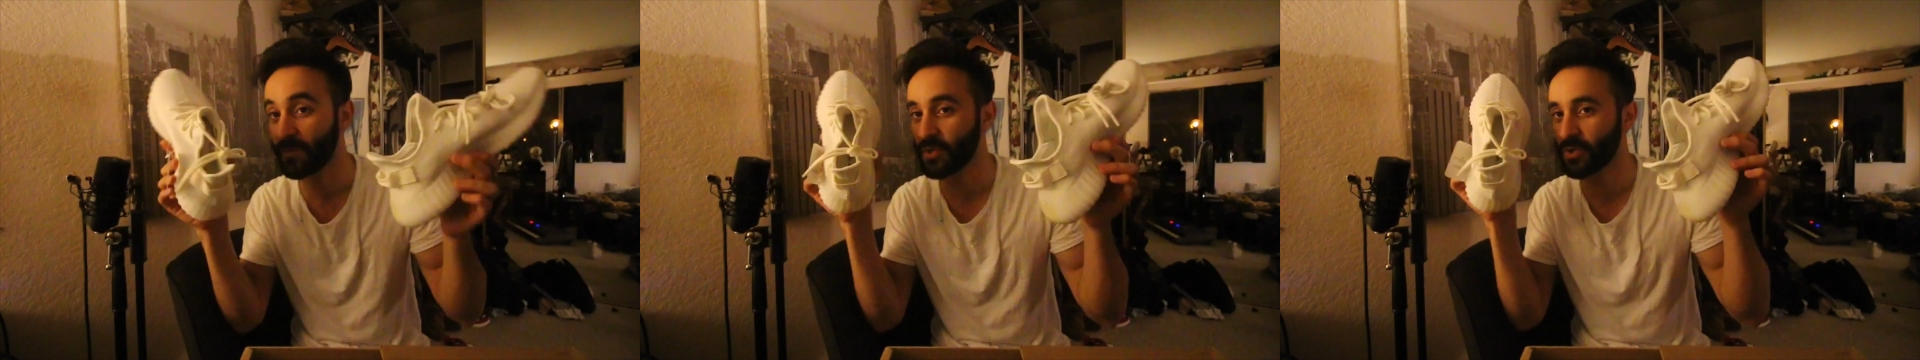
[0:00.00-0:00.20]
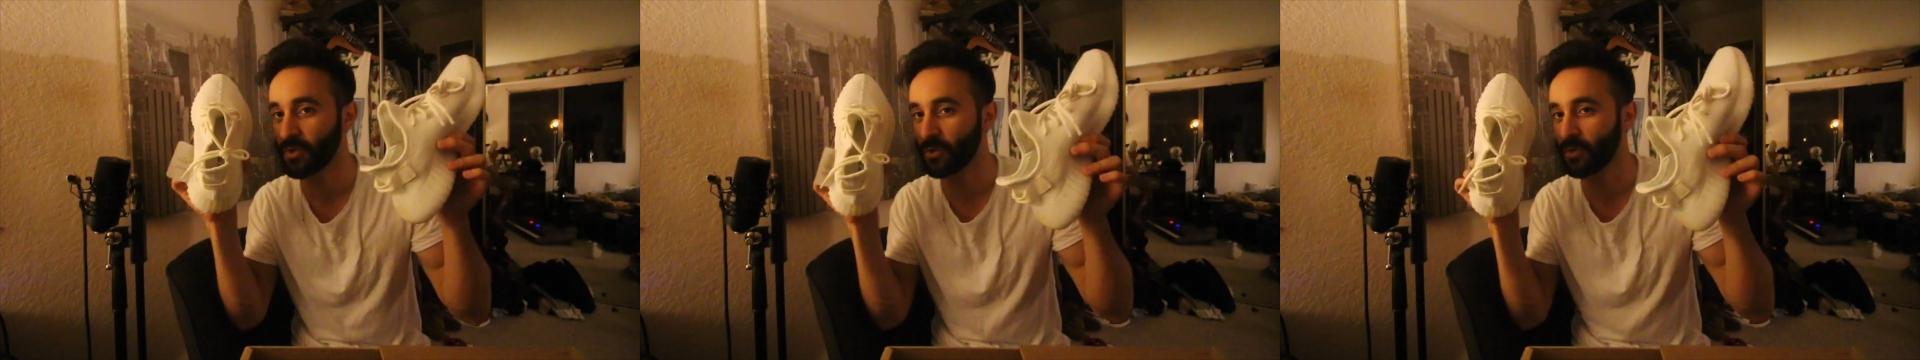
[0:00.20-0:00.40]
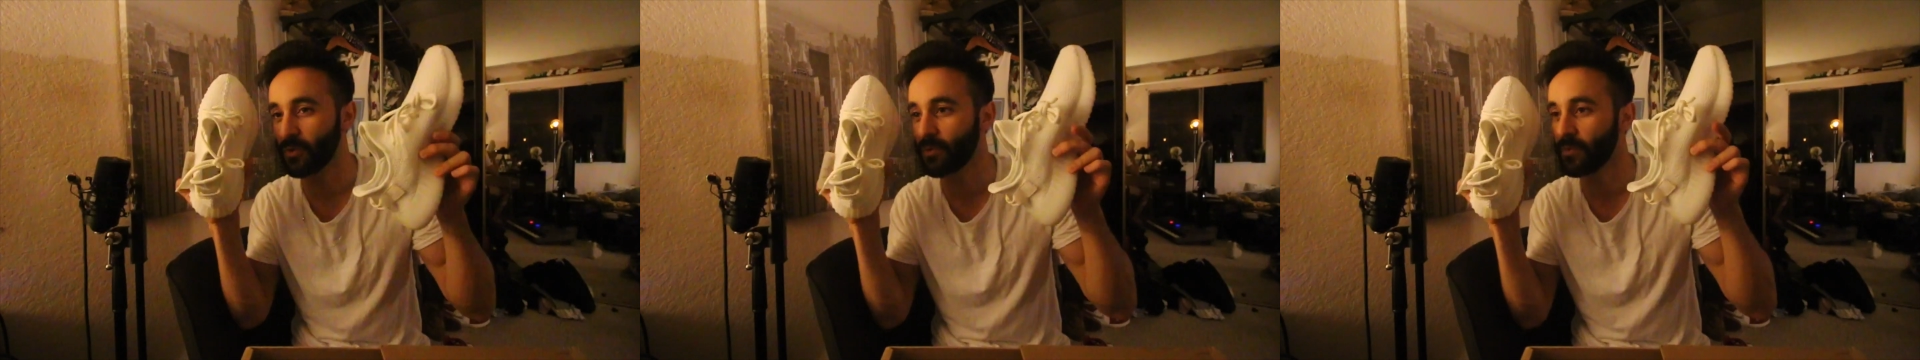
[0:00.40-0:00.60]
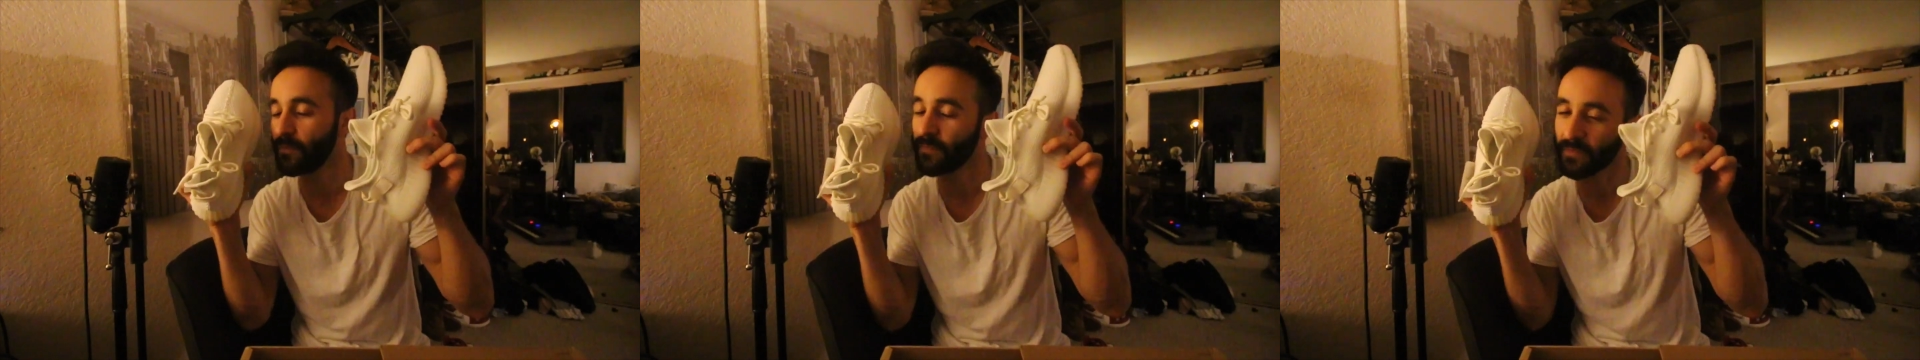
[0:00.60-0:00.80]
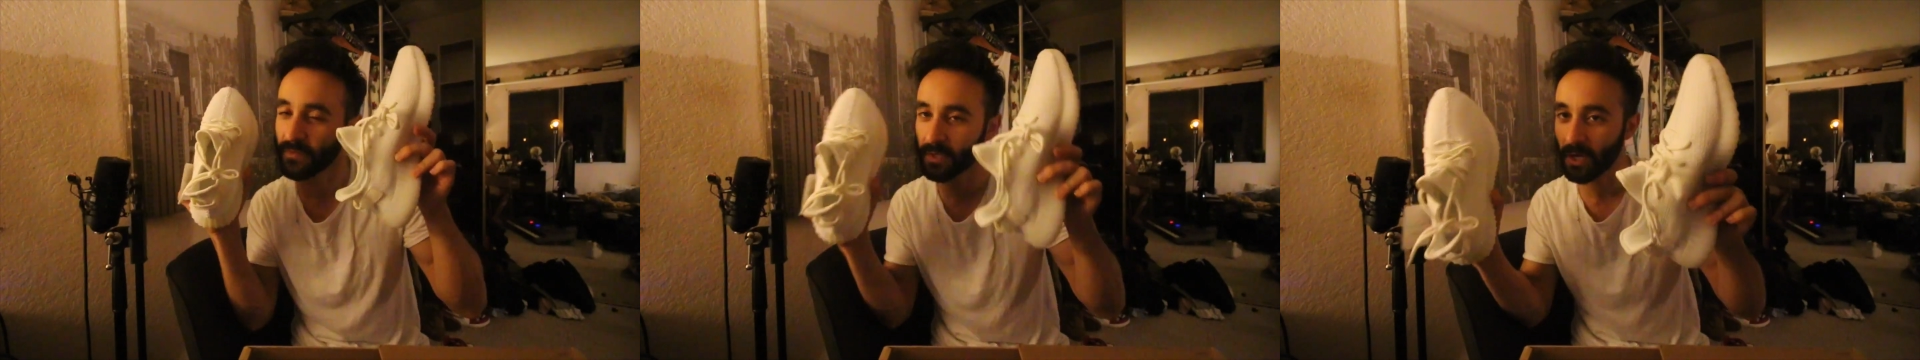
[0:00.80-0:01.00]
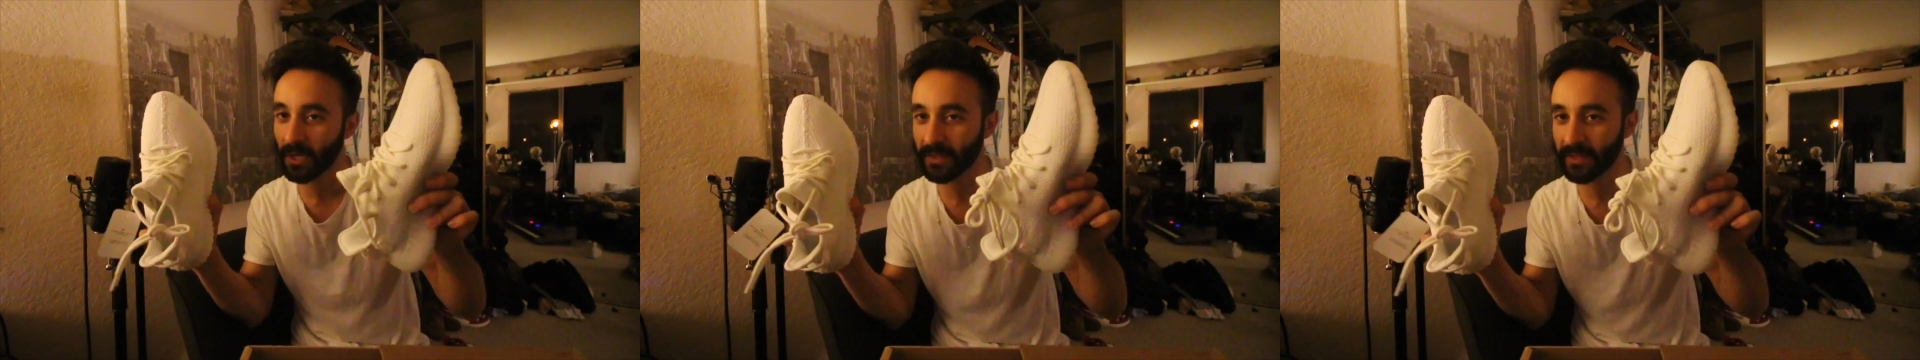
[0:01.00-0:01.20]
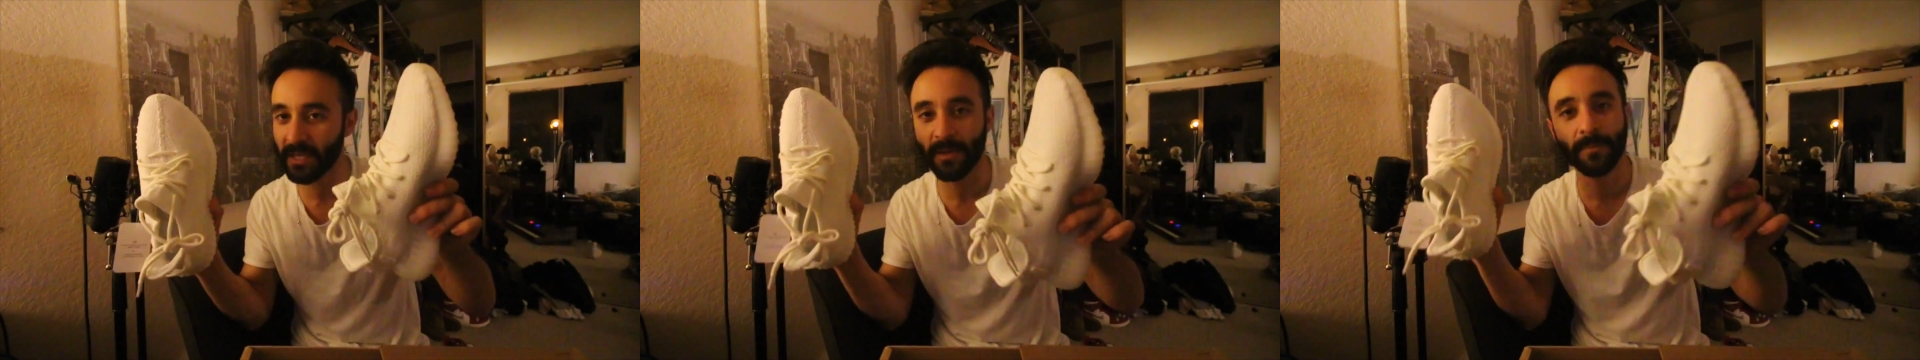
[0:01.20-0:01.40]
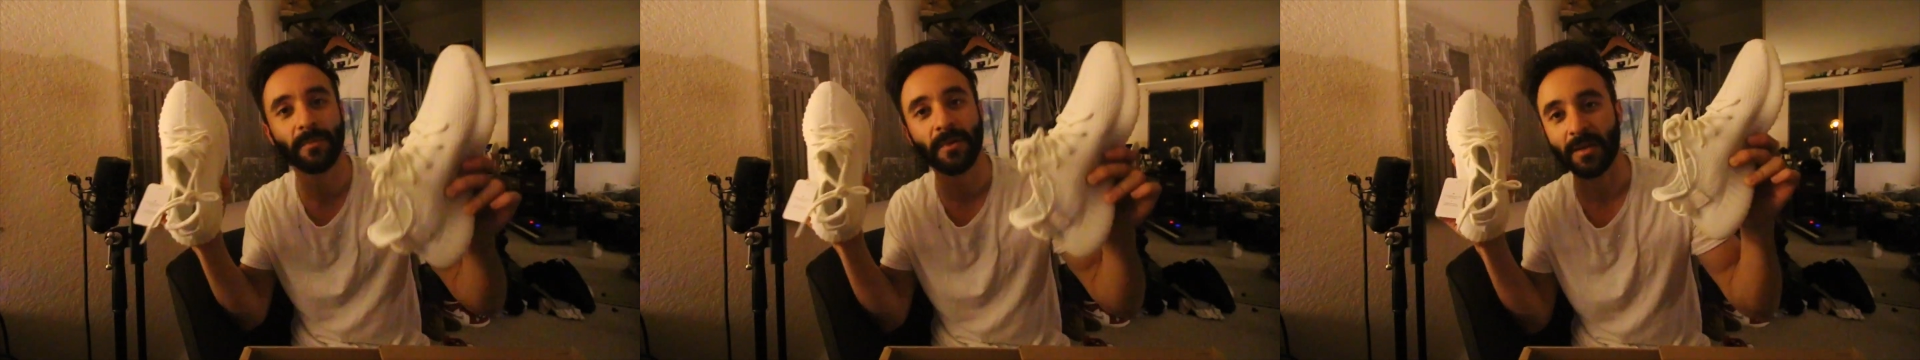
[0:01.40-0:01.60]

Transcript: So, got them.